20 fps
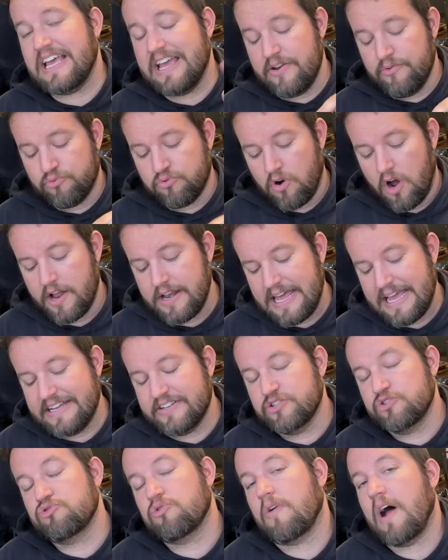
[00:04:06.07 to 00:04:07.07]
a run
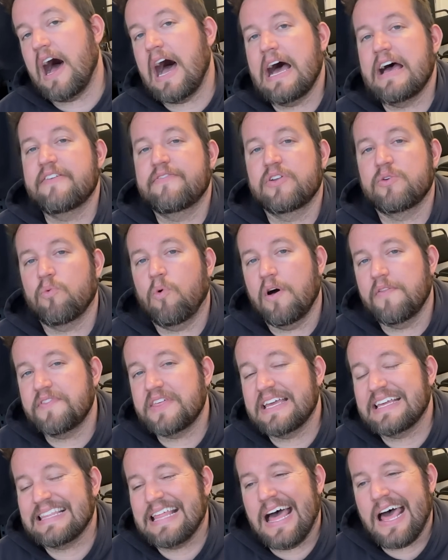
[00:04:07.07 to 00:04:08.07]
and drive, and one
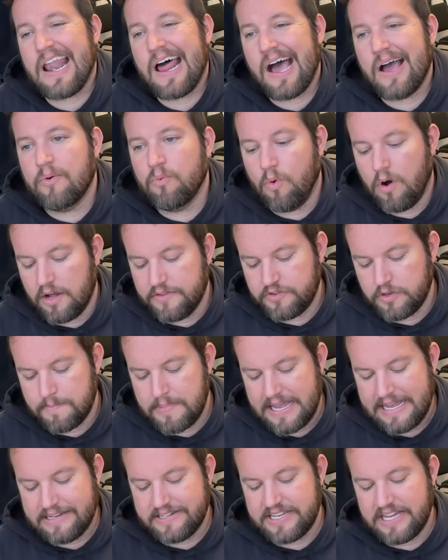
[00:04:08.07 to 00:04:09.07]
thing that I want to
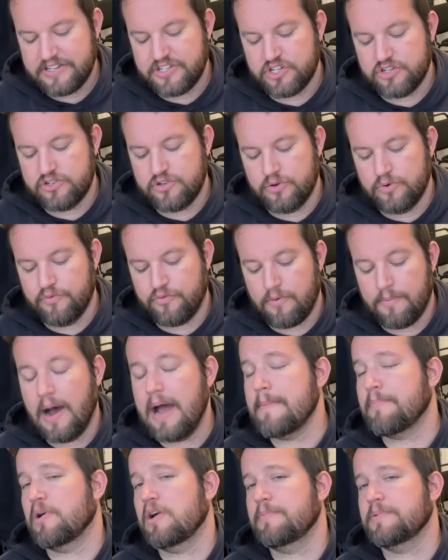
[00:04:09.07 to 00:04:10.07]
pay attention to for
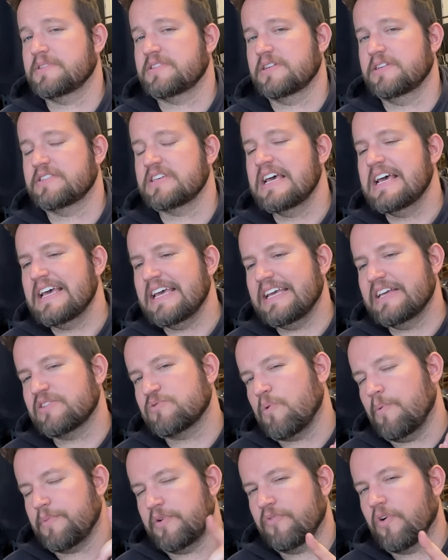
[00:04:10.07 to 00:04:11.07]
my purposes is
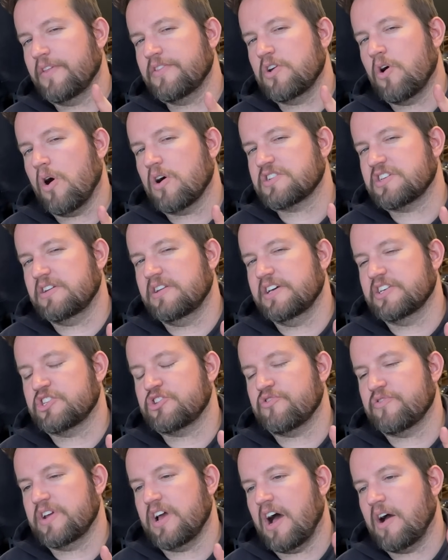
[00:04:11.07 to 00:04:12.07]
when we run the auction
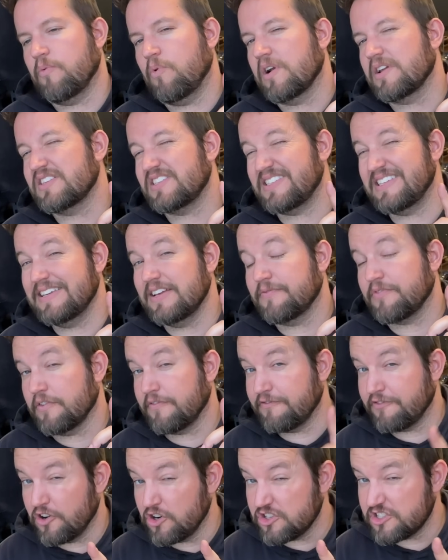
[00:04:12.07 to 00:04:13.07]
history, I want to see if the
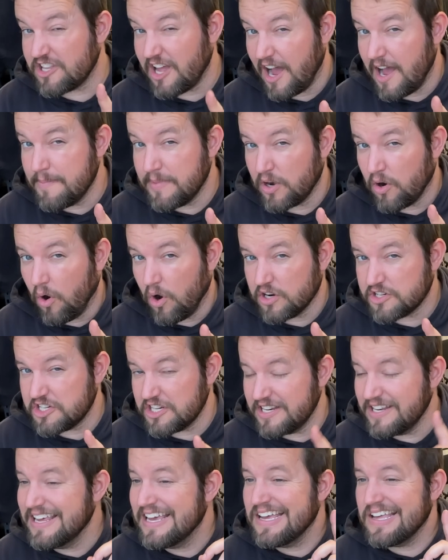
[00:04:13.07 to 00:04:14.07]
first time at
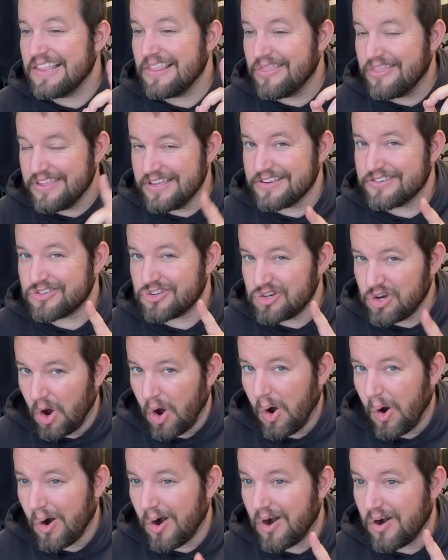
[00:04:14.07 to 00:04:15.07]
auction, this
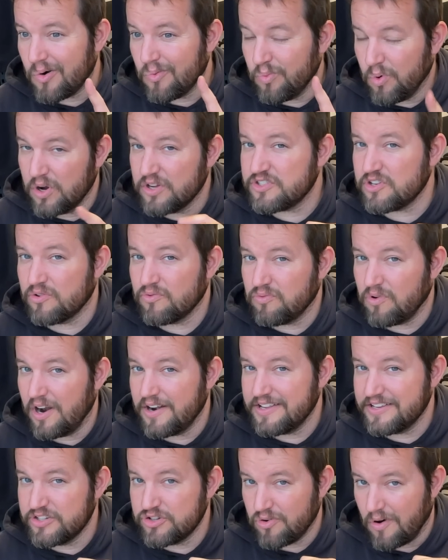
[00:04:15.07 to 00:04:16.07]
car was a
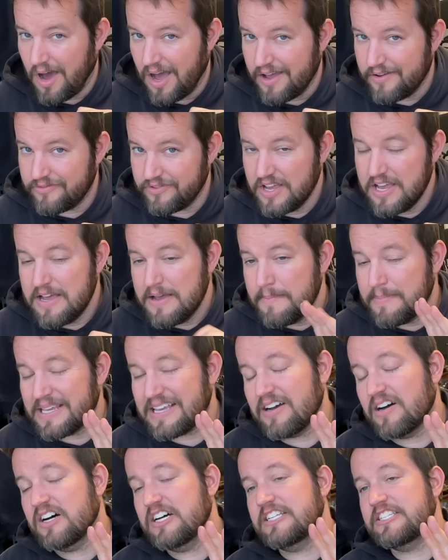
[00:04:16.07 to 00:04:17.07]
run and drive.
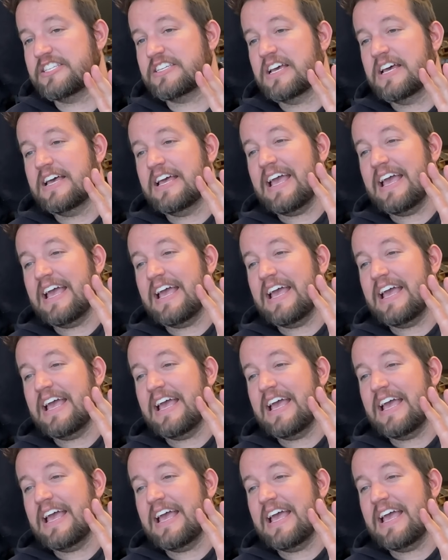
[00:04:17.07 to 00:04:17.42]
Because